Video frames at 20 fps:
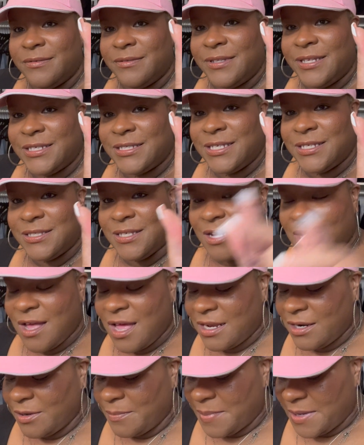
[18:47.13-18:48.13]
This is the
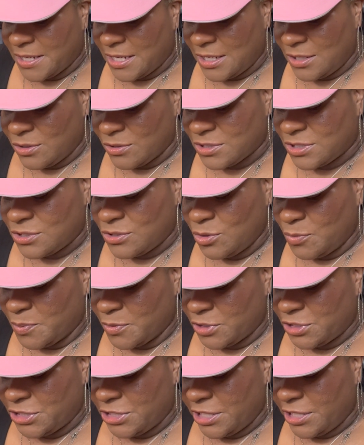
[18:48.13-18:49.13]
color, but it looks super
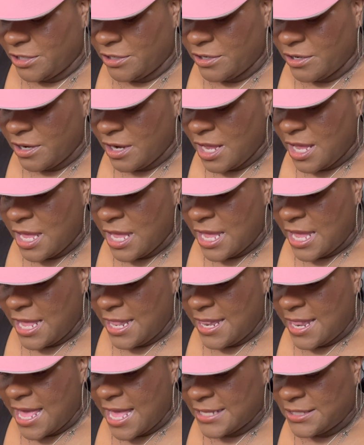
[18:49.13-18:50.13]
sheer,
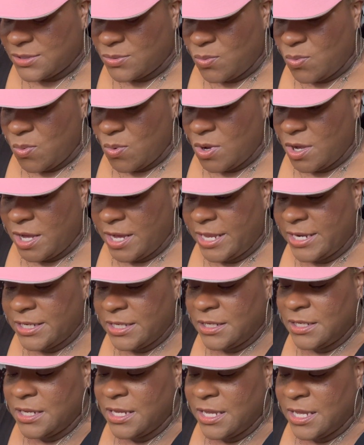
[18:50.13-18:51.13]
and that's
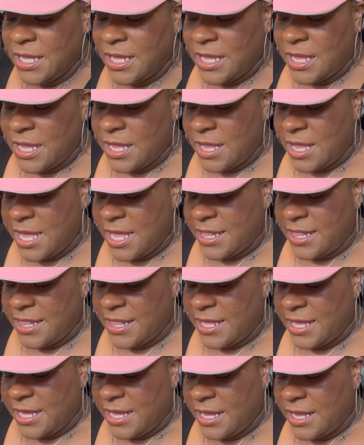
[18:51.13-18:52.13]
one. And
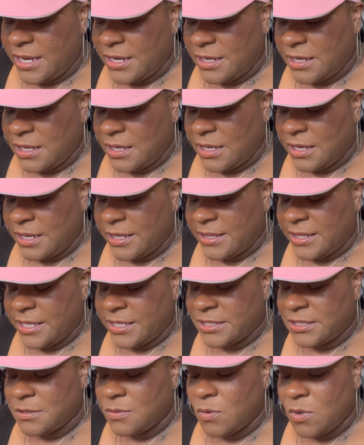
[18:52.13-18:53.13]
then
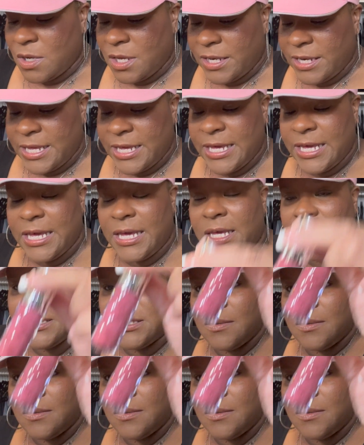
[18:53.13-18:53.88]
this one is